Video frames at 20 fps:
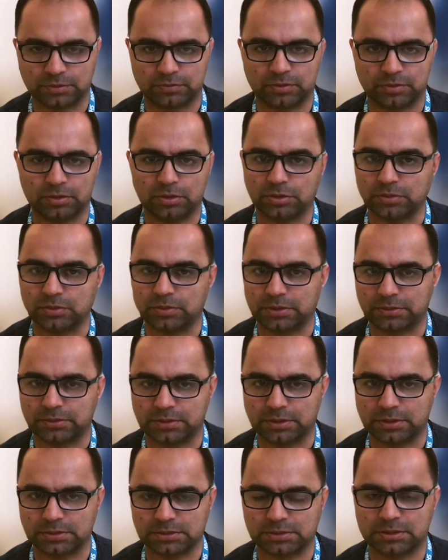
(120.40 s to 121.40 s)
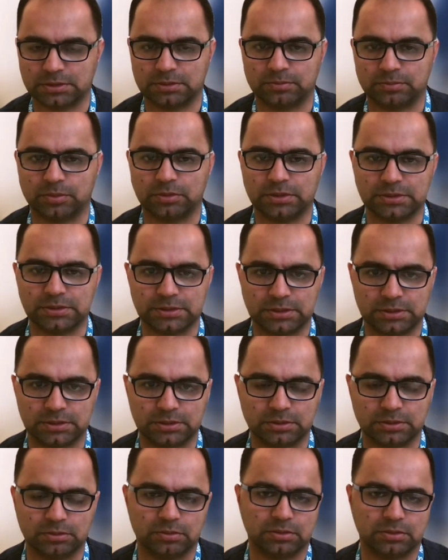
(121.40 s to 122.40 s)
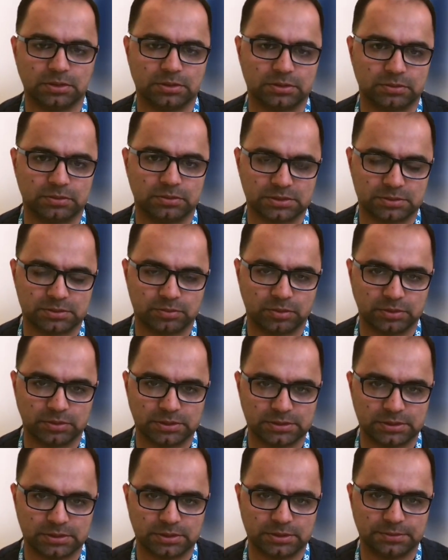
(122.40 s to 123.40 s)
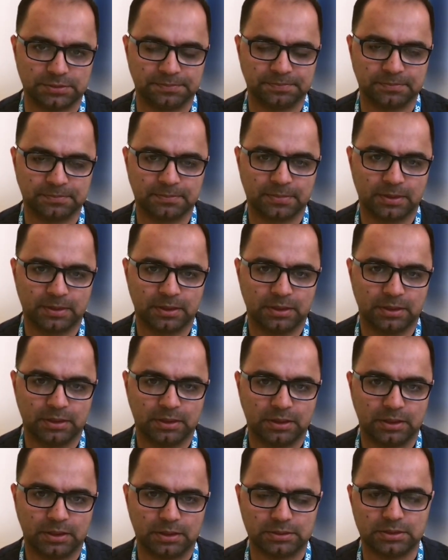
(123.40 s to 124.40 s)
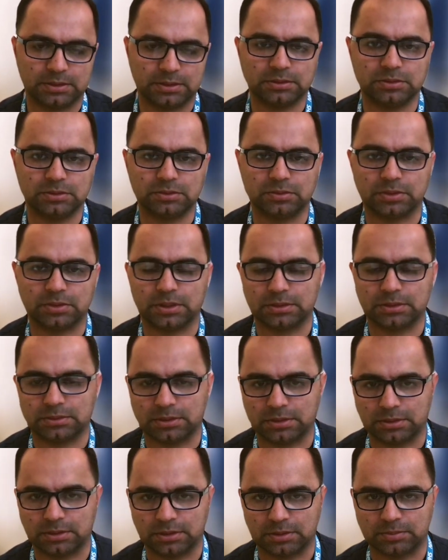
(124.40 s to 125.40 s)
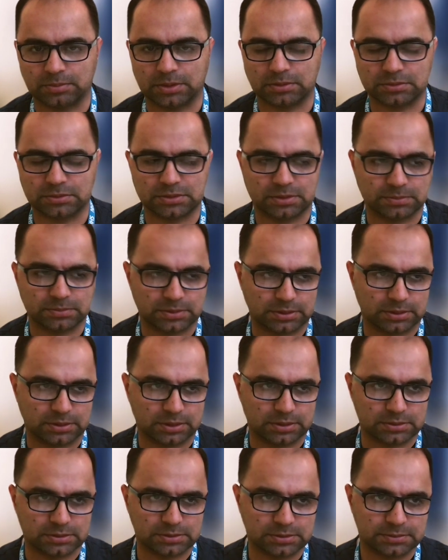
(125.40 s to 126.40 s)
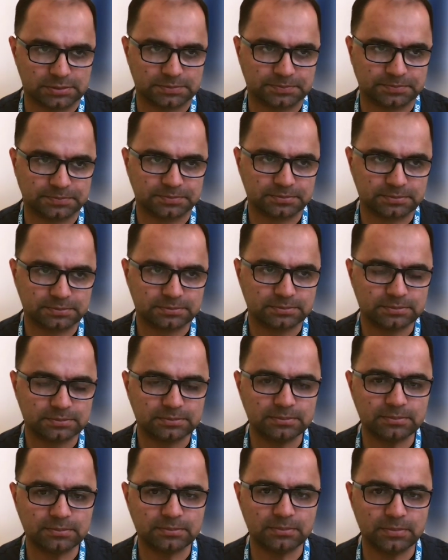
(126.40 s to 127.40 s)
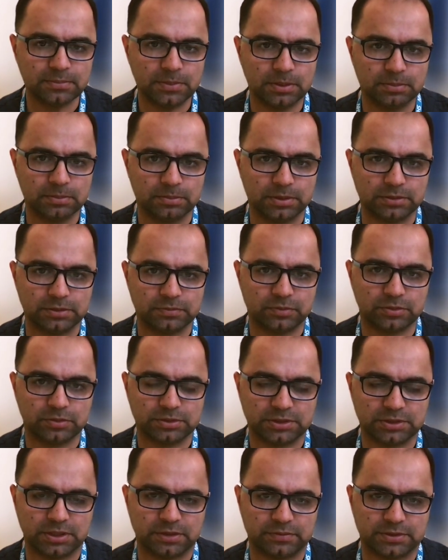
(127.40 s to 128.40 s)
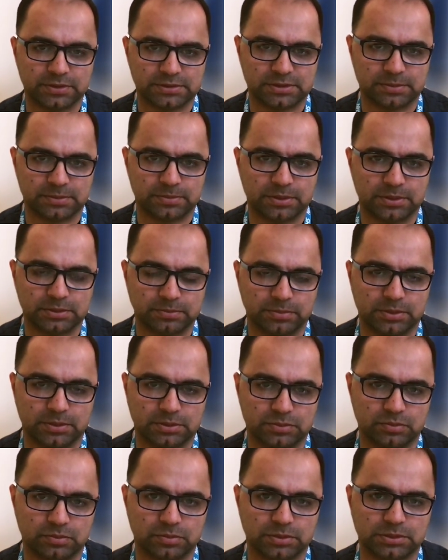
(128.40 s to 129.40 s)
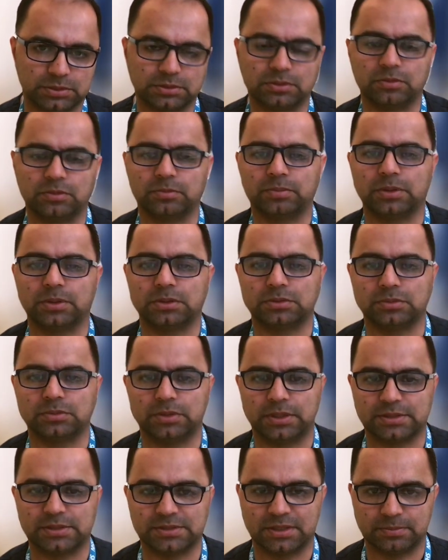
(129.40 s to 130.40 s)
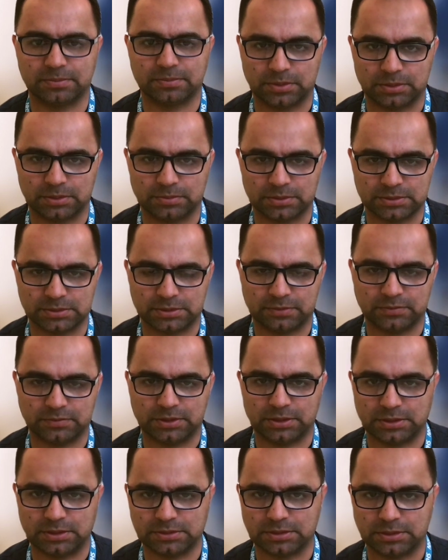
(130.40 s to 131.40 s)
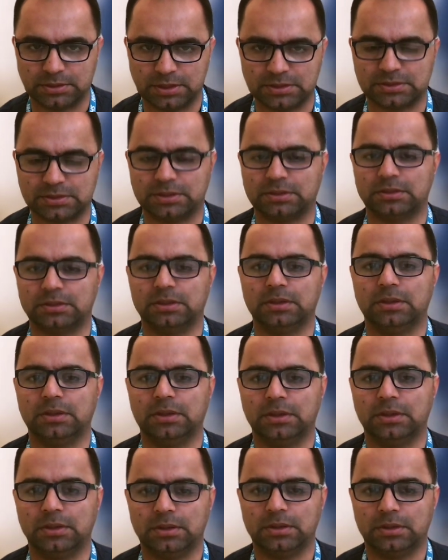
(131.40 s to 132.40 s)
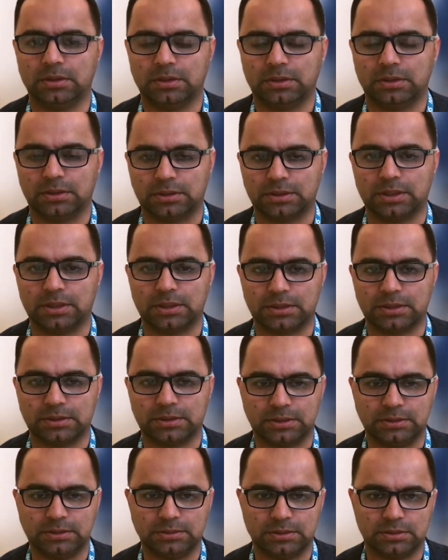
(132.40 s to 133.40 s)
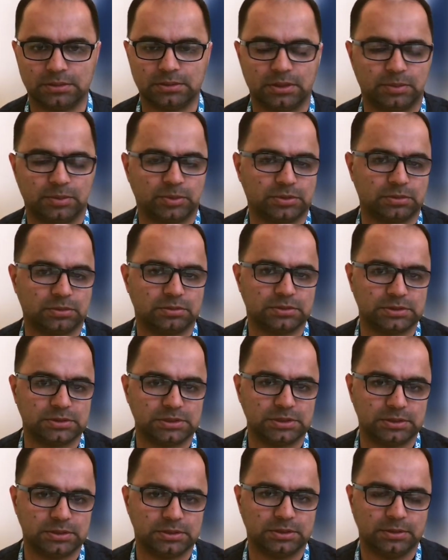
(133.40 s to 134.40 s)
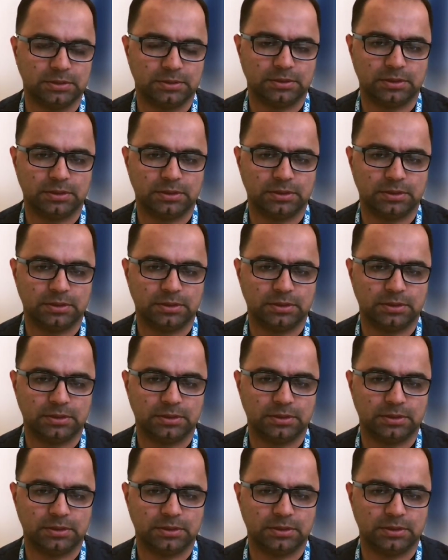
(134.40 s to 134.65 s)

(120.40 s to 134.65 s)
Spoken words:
to follow your trust policy, local trust policy, and then you can think about something else. But for the FRC part 1 or part 2 exam purpose, if there is a national guideline, then the hematology